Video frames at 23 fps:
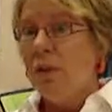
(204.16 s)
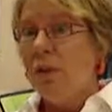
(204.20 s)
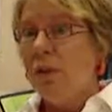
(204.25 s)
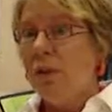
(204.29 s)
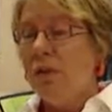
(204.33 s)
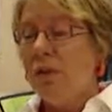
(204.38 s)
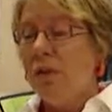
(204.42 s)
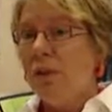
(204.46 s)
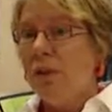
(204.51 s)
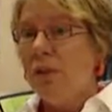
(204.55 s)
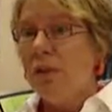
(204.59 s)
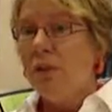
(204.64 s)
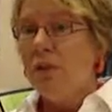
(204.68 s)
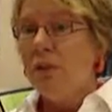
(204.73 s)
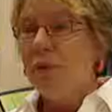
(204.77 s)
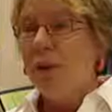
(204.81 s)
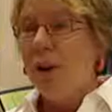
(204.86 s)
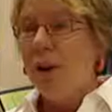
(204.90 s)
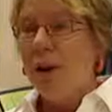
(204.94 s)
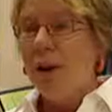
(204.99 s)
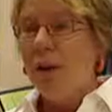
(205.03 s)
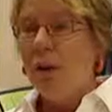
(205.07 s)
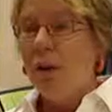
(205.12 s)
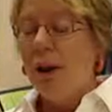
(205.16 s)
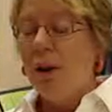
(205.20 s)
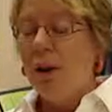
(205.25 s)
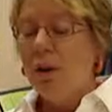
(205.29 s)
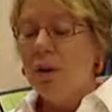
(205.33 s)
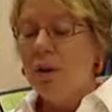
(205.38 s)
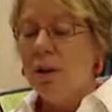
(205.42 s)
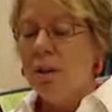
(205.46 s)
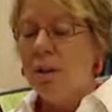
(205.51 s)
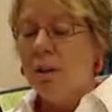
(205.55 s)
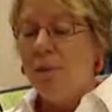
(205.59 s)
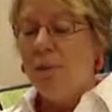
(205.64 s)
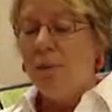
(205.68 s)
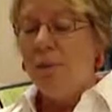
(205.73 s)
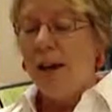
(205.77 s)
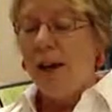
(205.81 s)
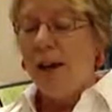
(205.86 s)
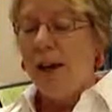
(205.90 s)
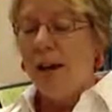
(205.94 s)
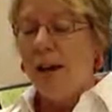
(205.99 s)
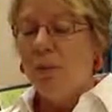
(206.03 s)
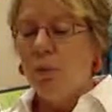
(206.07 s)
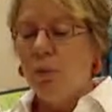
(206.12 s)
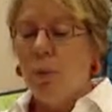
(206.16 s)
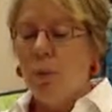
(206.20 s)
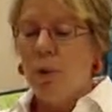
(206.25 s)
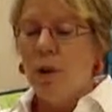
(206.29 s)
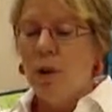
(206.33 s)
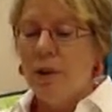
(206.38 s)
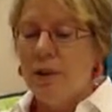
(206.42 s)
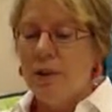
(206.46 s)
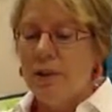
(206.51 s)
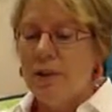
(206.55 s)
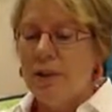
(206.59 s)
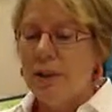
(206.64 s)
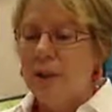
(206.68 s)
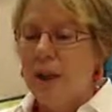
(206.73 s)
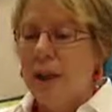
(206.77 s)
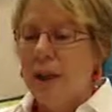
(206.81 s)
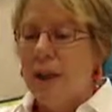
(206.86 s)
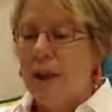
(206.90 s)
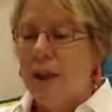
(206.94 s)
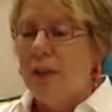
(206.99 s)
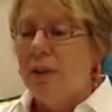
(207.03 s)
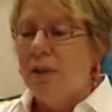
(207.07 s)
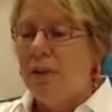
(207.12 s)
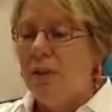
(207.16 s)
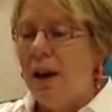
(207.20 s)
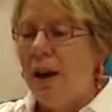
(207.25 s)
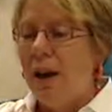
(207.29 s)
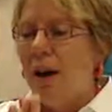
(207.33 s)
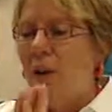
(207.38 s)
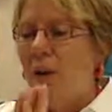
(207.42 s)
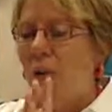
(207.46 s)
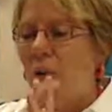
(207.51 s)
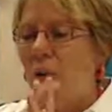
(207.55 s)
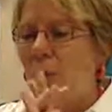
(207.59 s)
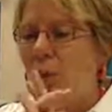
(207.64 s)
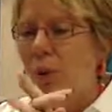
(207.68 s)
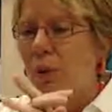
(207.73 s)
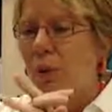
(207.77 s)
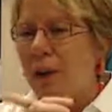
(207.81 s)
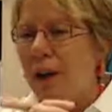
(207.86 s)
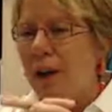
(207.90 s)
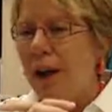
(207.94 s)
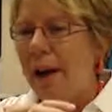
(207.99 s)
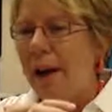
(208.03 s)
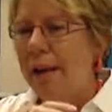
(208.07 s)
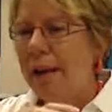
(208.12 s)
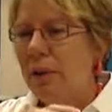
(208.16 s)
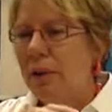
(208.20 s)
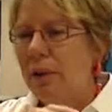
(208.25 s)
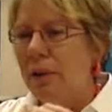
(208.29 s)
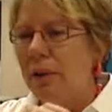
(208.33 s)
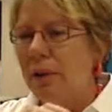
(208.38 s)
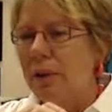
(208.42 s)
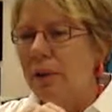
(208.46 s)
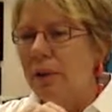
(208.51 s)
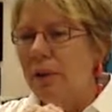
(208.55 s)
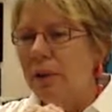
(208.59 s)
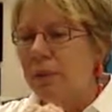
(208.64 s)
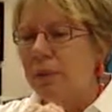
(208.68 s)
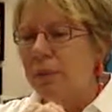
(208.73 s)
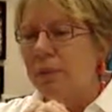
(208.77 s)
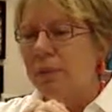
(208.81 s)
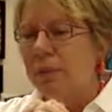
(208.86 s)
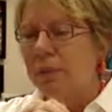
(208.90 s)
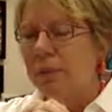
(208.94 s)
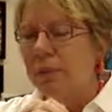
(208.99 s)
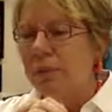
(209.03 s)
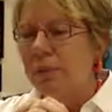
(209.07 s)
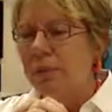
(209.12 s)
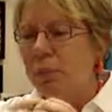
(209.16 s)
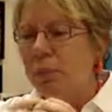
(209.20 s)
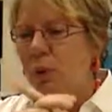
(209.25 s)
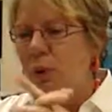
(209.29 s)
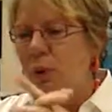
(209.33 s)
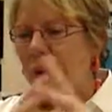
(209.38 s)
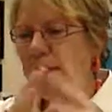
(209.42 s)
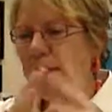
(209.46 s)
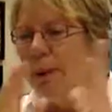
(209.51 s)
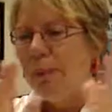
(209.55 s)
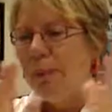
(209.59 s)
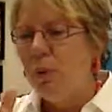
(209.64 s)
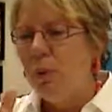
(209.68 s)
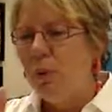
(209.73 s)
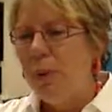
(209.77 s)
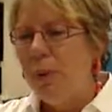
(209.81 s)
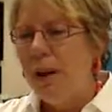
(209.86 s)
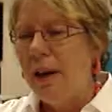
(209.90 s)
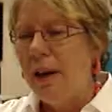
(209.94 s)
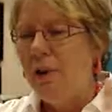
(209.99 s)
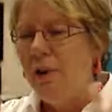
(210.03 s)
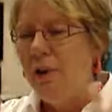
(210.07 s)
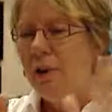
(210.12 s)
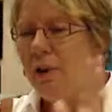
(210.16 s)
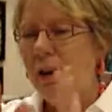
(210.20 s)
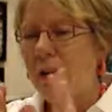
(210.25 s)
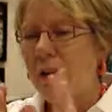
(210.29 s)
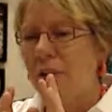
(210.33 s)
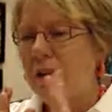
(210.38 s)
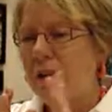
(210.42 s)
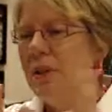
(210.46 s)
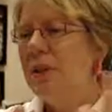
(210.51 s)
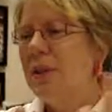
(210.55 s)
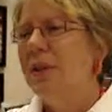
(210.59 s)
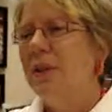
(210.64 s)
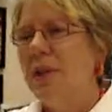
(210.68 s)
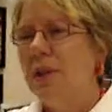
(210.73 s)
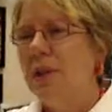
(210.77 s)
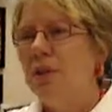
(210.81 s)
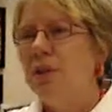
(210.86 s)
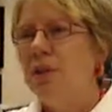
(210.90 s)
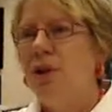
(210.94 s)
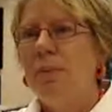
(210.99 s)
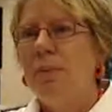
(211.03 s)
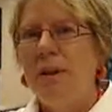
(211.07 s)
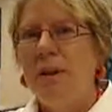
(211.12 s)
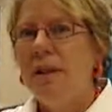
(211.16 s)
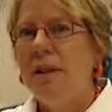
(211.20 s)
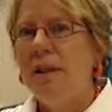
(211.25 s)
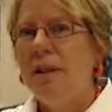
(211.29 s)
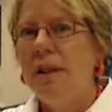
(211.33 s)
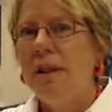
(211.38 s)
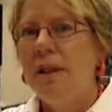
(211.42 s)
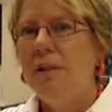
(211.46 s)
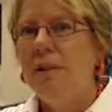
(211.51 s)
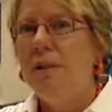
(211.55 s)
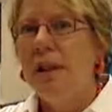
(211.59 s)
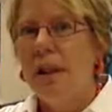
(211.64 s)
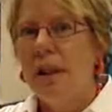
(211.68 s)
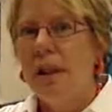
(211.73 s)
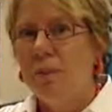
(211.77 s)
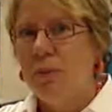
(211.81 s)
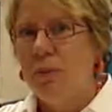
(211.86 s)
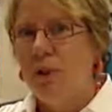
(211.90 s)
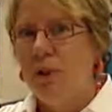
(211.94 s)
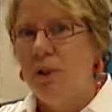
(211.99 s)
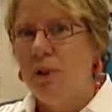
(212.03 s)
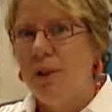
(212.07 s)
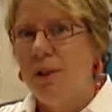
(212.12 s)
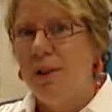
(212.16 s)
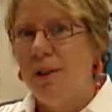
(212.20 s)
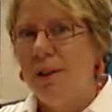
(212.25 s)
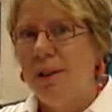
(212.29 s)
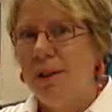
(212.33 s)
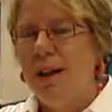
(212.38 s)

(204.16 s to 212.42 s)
The final outcome of that was that we're not putting up the banner that this is an LGBT living option.